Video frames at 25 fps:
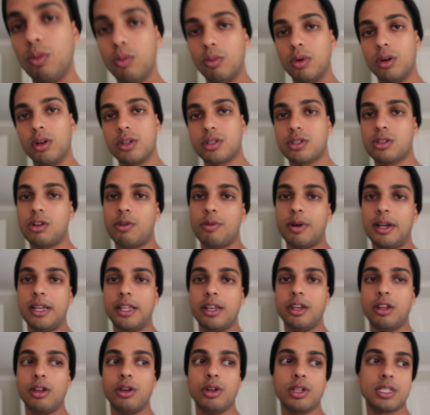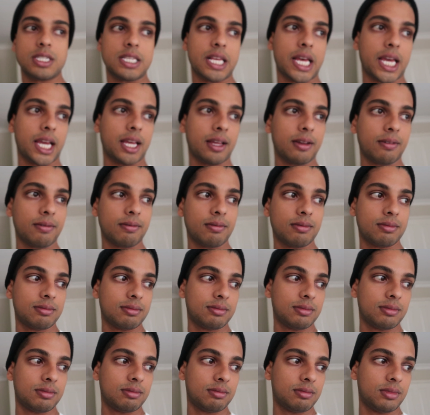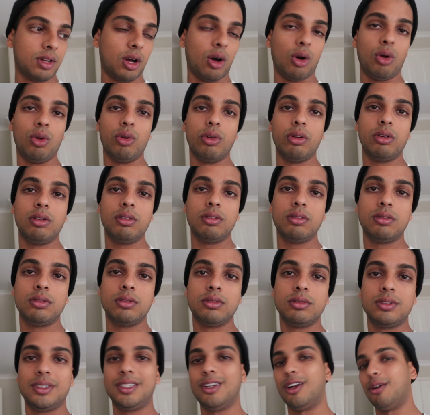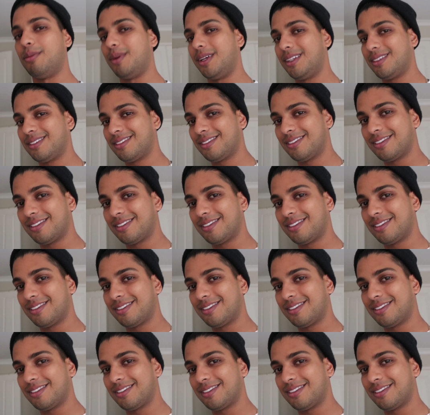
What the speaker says: Well, it's not really new, it's like old. You know what I